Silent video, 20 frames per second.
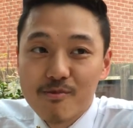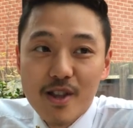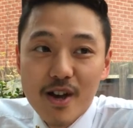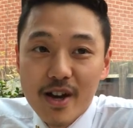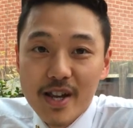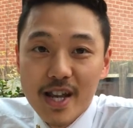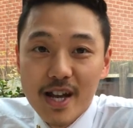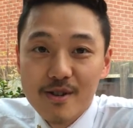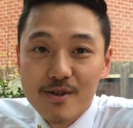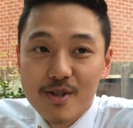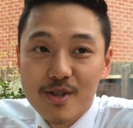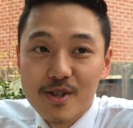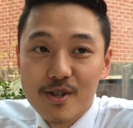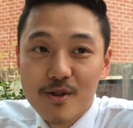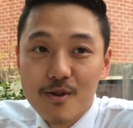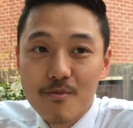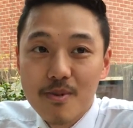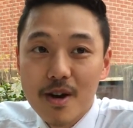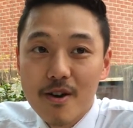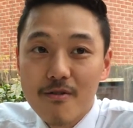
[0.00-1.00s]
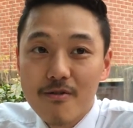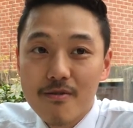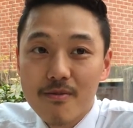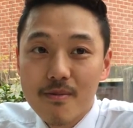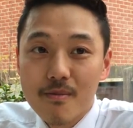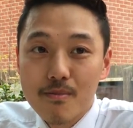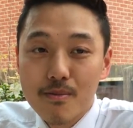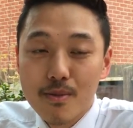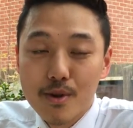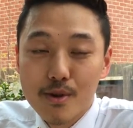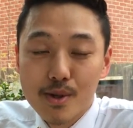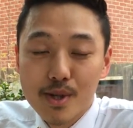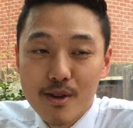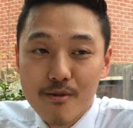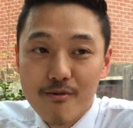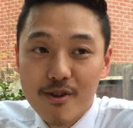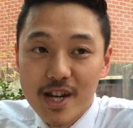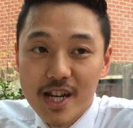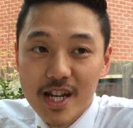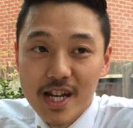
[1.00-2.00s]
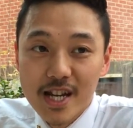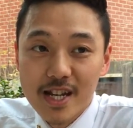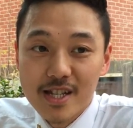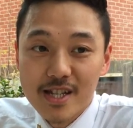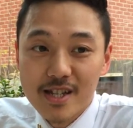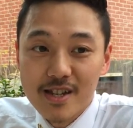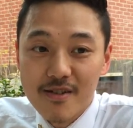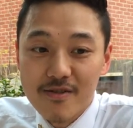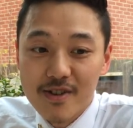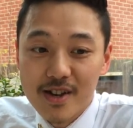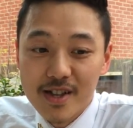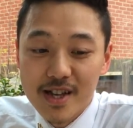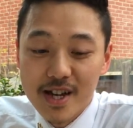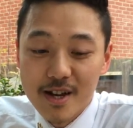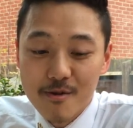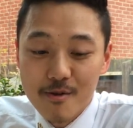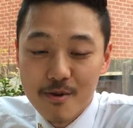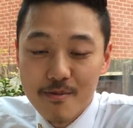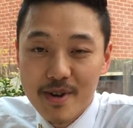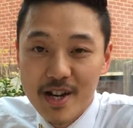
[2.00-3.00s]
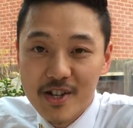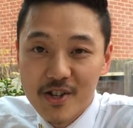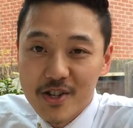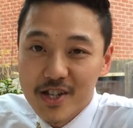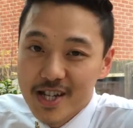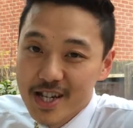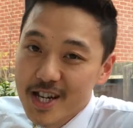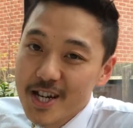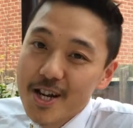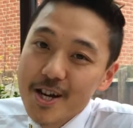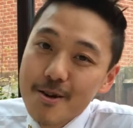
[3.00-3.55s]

learn how to do a bit of music reading and stuff like that, I would imagine.